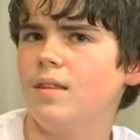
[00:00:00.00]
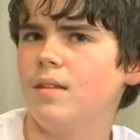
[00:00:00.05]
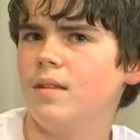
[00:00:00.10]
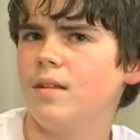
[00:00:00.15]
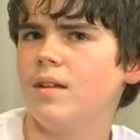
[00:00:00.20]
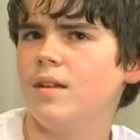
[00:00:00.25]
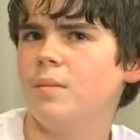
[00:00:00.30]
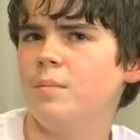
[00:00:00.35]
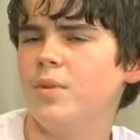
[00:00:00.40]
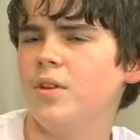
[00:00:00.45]

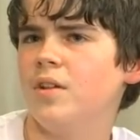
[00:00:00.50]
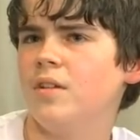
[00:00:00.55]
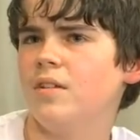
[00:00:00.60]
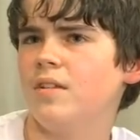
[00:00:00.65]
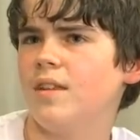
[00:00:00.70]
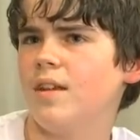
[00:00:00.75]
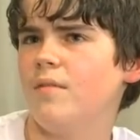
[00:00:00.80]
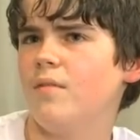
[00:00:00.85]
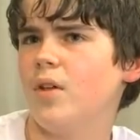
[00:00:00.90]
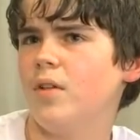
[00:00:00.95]

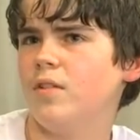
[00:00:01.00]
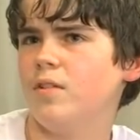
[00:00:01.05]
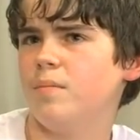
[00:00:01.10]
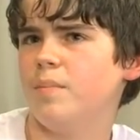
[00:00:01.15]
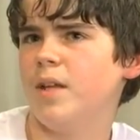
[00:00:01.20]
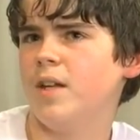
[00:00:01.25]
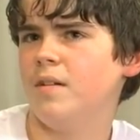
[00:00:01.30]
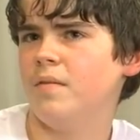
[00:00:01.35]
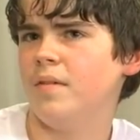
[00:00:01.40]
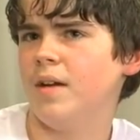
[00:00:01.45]
computers have always
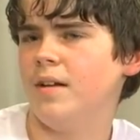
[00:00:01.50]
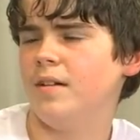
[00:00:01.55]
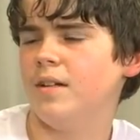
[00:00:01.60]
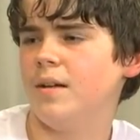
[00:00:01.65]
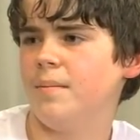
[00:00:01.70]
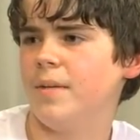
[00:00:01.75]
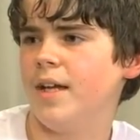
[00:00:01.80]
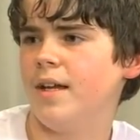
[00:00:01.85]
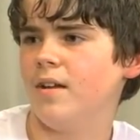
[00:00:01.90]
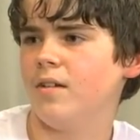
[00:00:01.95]
been around
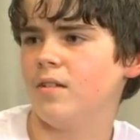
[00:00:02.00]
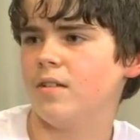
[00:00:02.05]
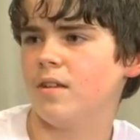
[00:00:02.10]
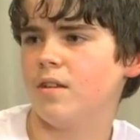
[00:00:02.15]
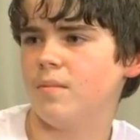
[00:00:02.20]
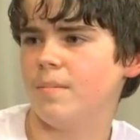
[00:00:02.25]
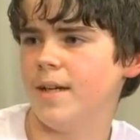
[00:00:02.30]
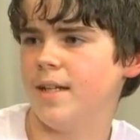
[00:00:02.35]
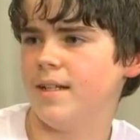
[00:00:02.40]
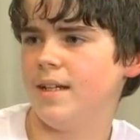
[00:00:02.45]
at my house
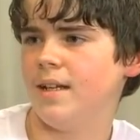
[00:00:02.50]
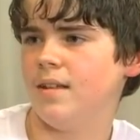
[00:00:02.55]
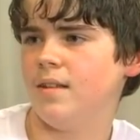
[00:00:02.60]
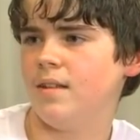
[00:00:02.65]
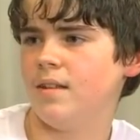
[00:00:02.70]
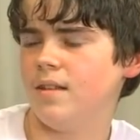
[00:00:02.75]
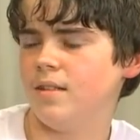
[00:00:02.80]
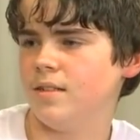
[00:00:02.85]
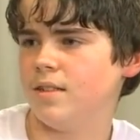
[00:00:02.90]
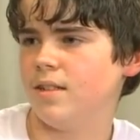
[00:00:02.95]
because my
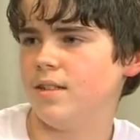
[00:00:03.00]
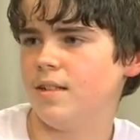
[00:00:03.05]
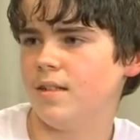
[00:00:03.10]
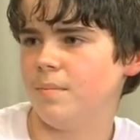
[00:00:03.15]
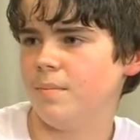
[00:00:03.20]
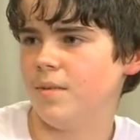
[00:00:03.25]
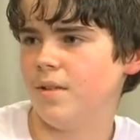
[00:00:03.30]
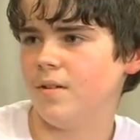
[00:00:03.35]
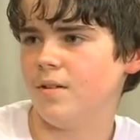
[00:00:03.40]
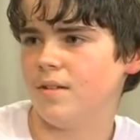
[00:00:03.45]
dad's into
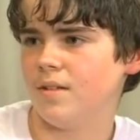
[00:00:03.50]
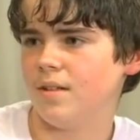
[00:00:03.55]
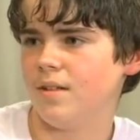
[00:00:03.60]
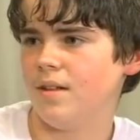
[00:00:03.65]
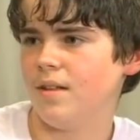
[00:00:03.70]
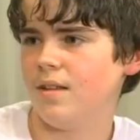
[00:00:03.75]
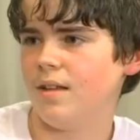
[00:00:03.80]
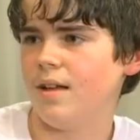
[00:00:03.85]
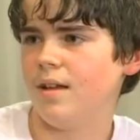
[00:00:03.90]
computers and all that.